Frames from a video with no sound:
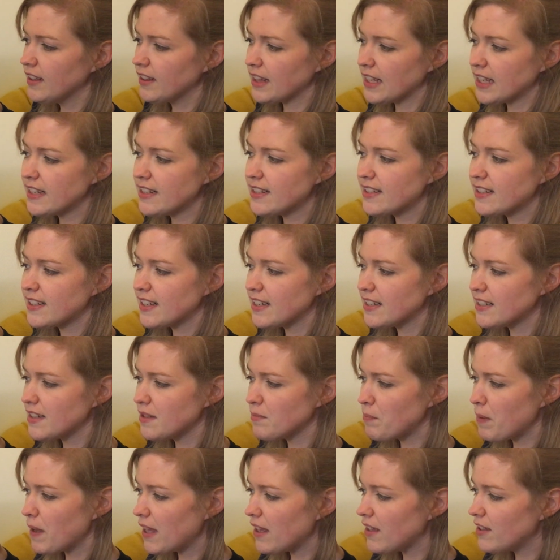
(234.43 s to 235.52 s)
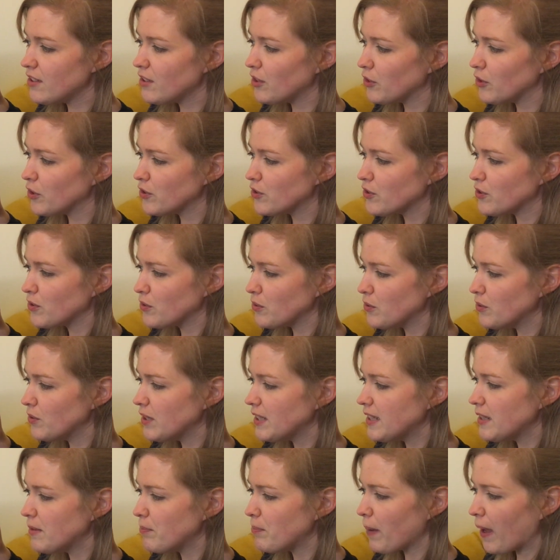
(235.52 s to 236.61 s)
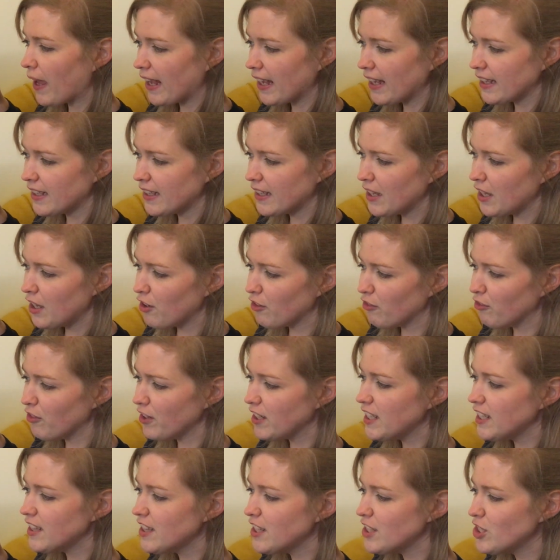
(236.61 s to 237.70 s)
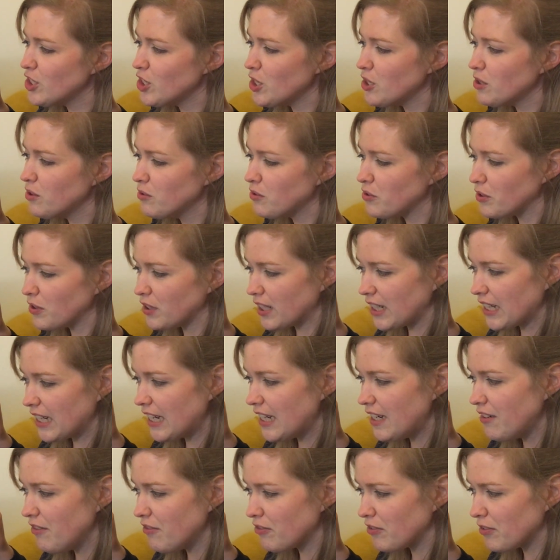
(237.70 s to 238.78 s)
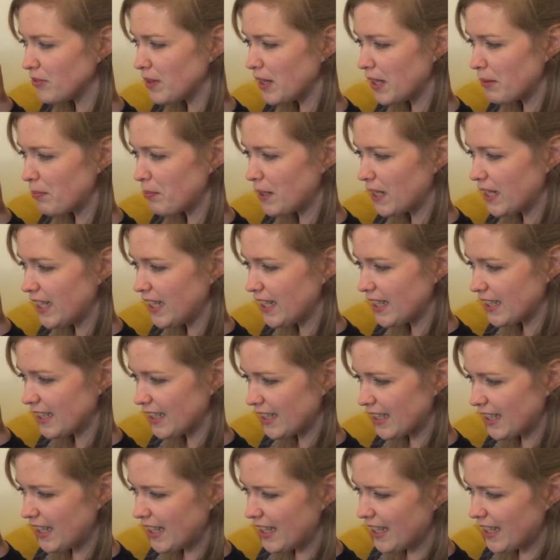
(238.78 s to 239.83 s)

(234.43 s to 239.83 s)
This is the bell on the school in the bay, ringing the children in from their play.